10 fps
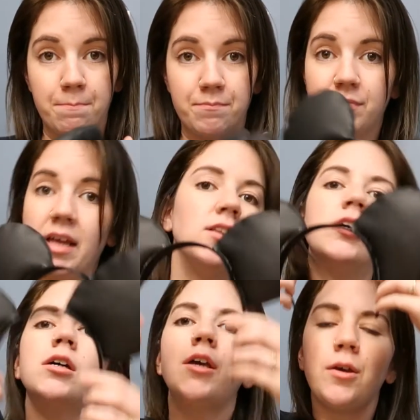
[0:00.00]
They
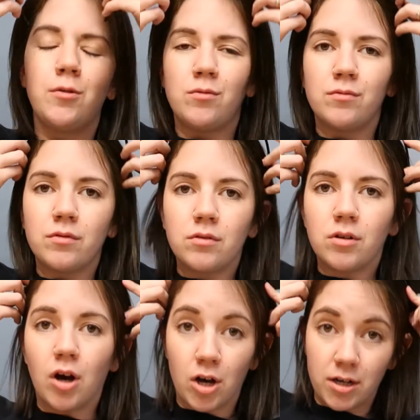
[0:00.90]
look cute
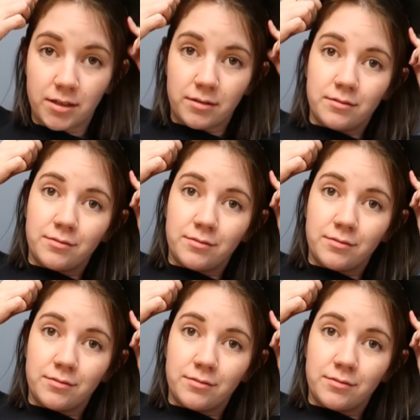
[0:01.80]
on.